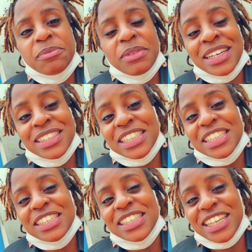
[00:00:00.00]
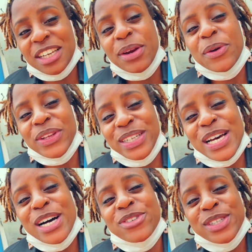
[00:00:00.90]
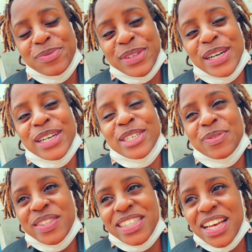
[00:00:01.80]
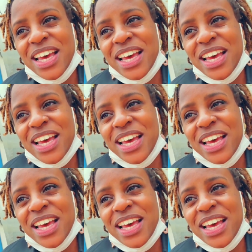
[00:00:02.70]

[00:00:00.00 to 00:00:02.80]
because it can be really tough sometimes.